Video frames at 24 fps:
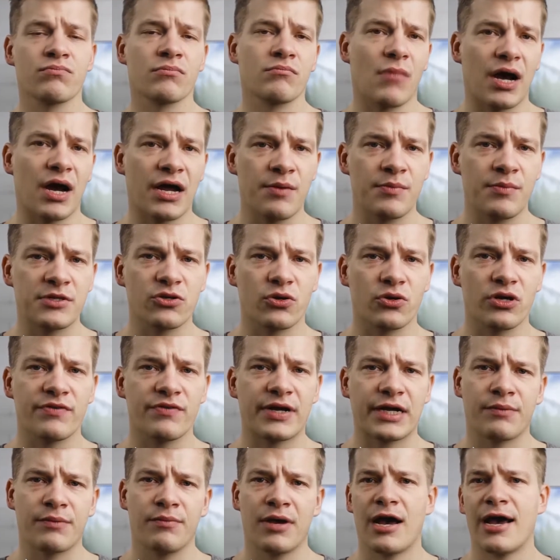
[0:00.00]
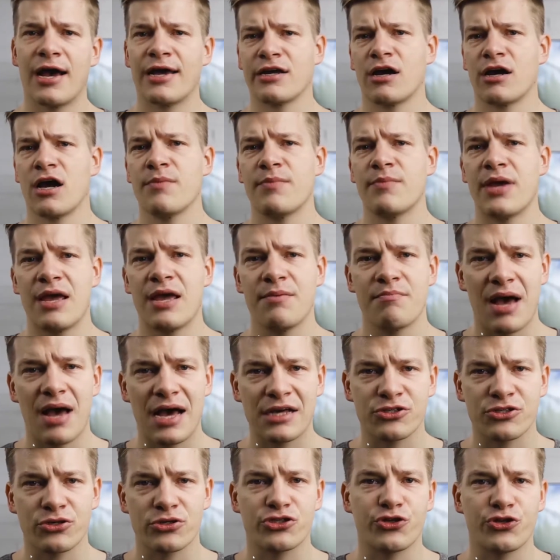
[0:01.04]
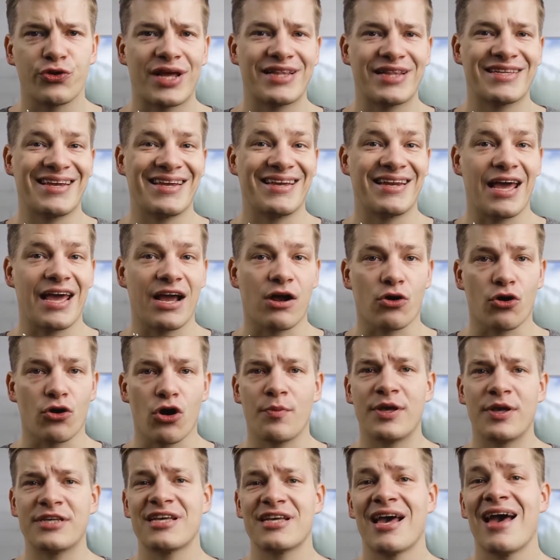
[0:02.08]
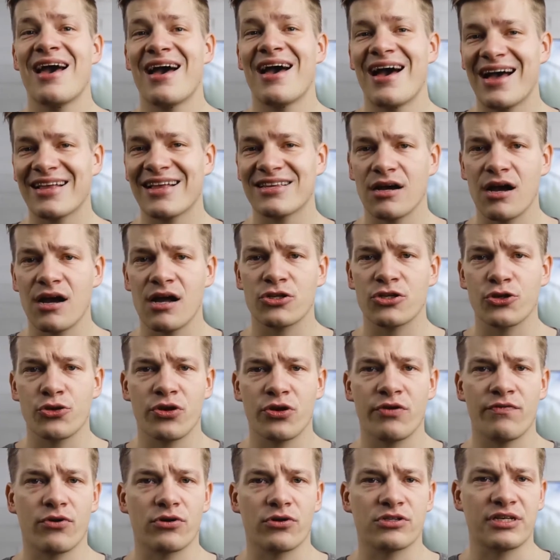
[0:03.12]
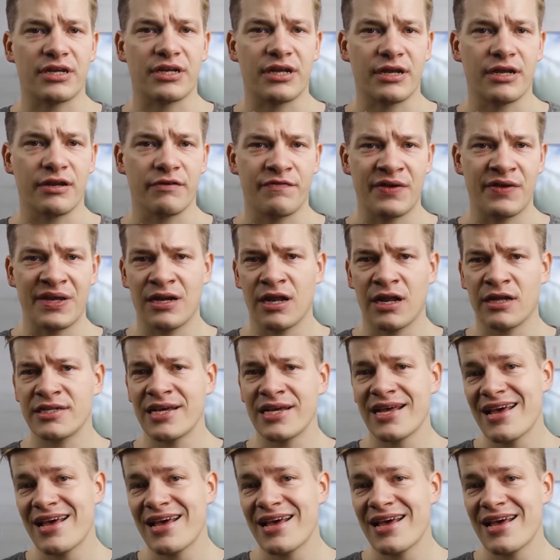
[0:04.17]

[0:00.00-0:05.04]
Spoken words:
my name is Oliver, and I'm a master's student in economics at Aalto University in Finland.